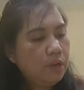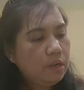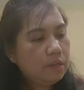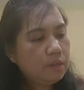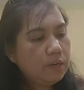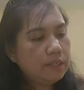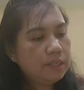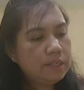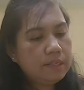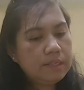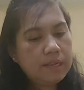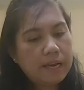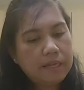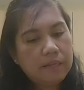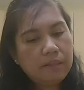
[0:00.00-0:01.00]
So I just
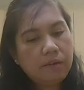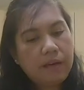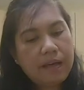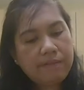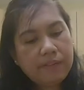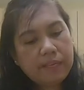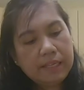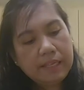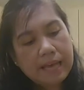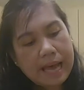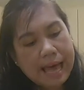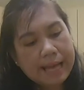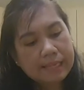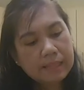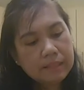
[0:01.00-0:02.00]
decided to have it in
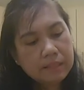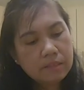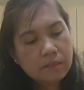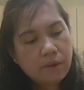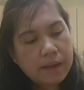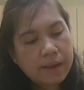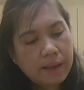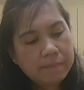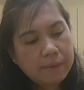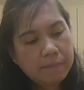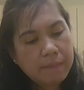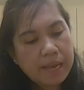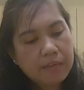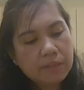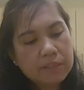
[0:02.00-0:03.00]
can. So I have a
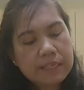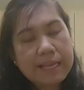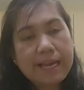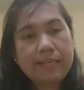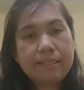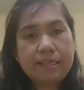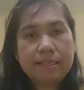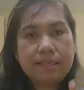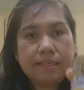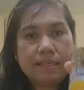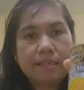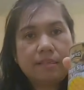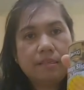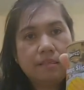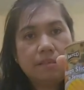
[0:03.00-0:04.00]
mango slices.